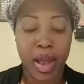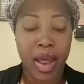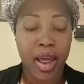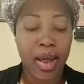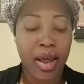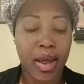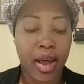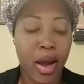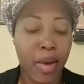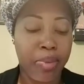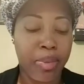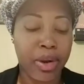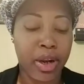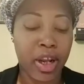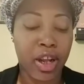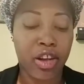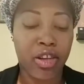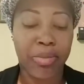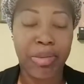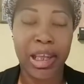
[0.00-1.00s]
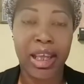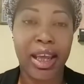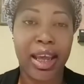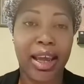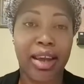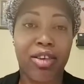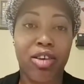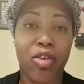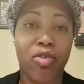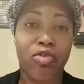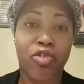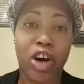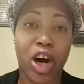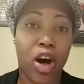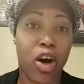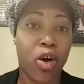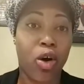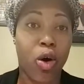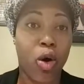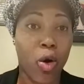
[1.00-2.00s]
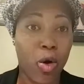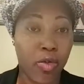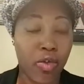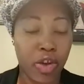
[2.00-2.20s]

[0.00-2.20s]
companies began to fall over